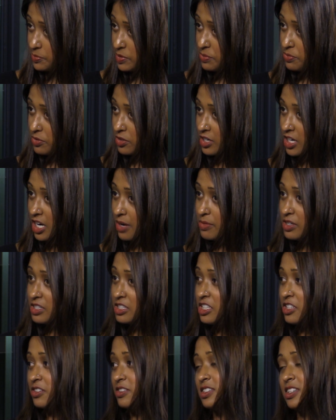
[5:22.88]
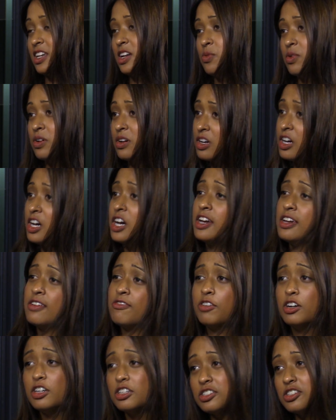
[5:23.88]
people are coming to you and saying, well,
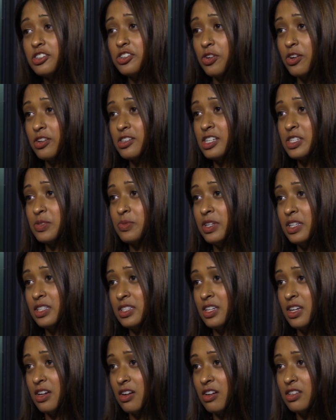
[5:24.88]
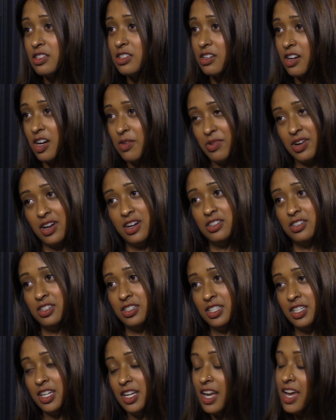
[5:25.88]
first you told us we need to take all these
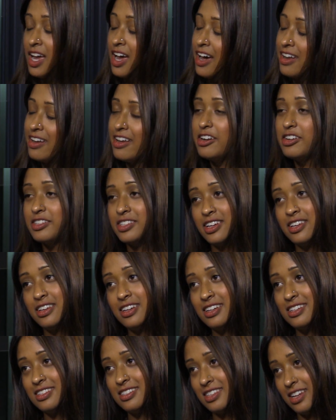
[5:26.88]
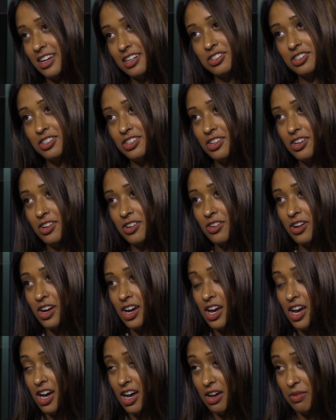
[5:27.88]
carbohydrates in, and now you're telling us actually no.
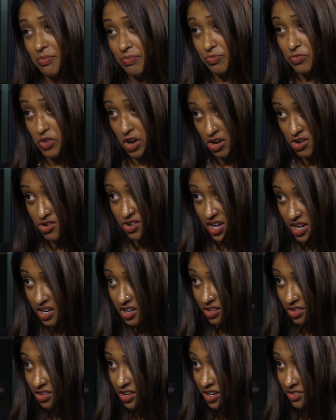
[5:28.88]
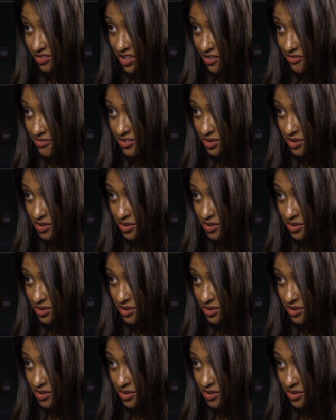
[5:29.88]
Are you getting a lot of that